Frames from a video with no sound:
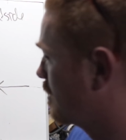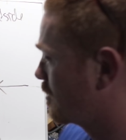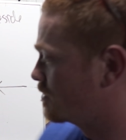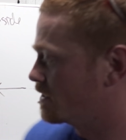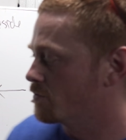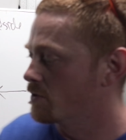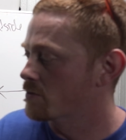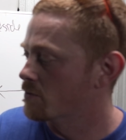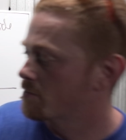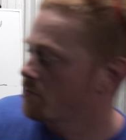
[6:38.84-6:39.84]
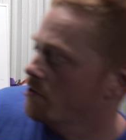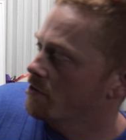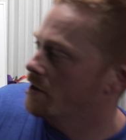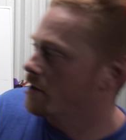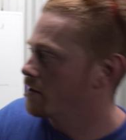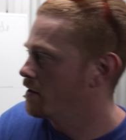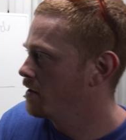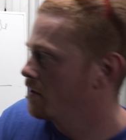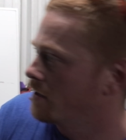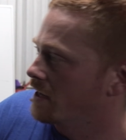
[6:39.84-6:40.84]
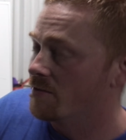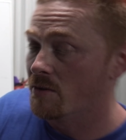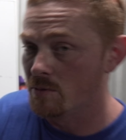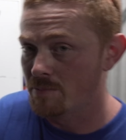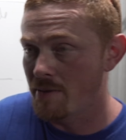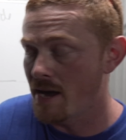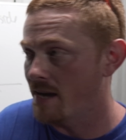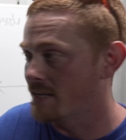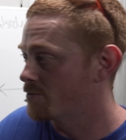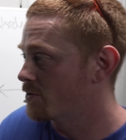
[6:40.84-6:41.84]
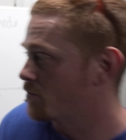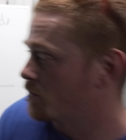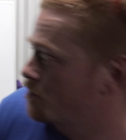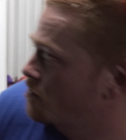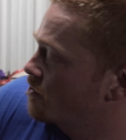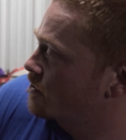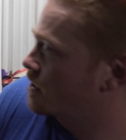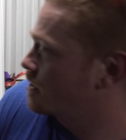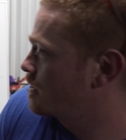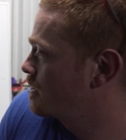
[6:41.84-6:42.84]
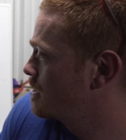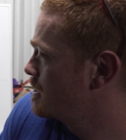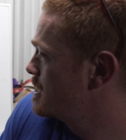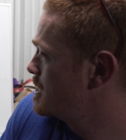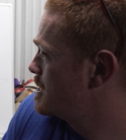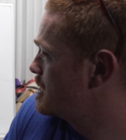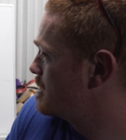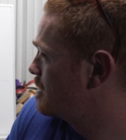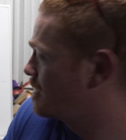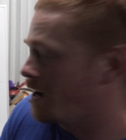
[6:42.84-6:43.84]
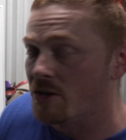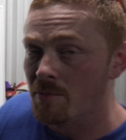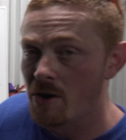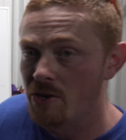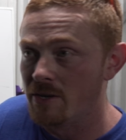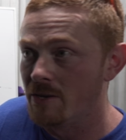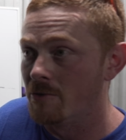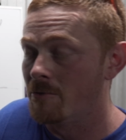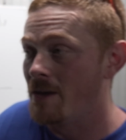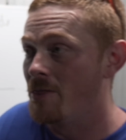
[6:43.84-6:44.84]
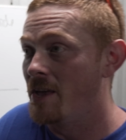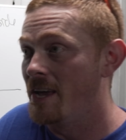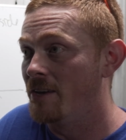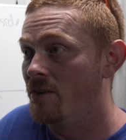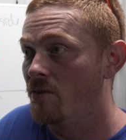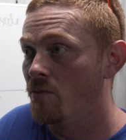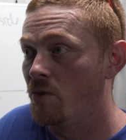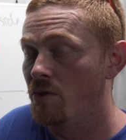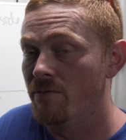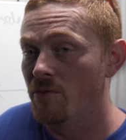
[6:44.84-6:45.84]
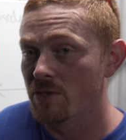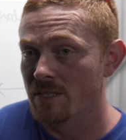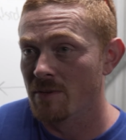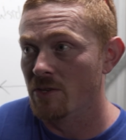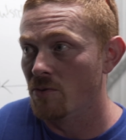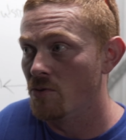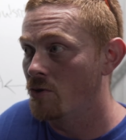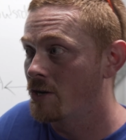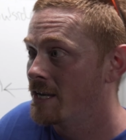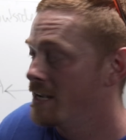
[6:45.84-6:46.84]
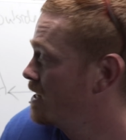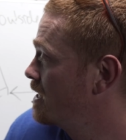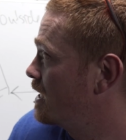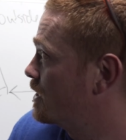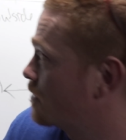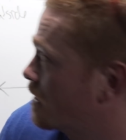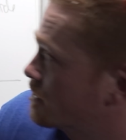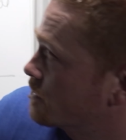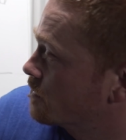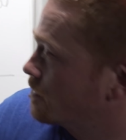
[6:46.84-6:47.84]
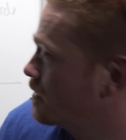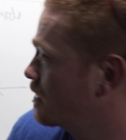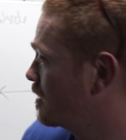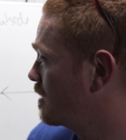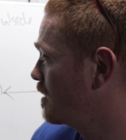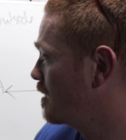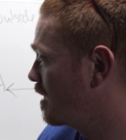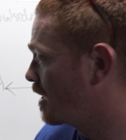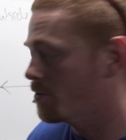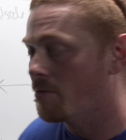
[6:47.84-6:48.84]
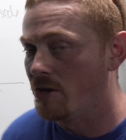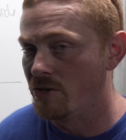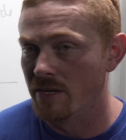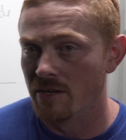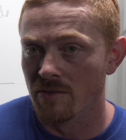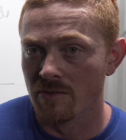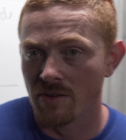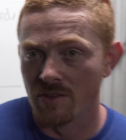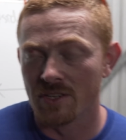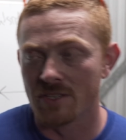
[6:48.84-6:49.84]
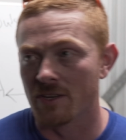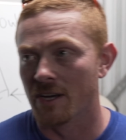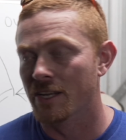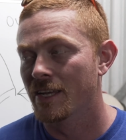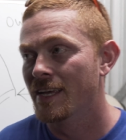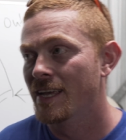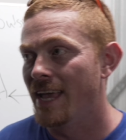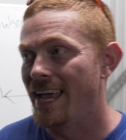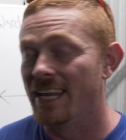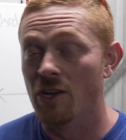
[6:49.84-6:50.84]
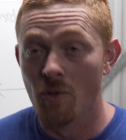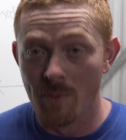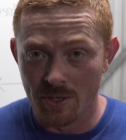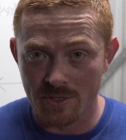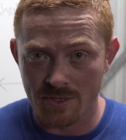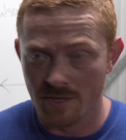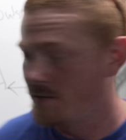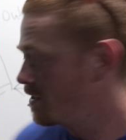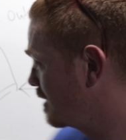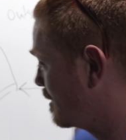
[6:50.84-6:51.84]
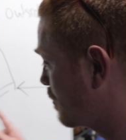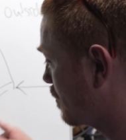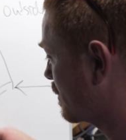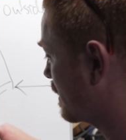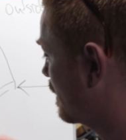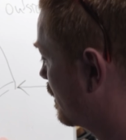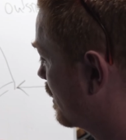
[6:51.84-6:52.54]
because his wrist was pronated, even though it was back, his wrist was pronated, undermine your heel. And then when you forced him into a hook, he tried to undermine your heel on this side. And he probably,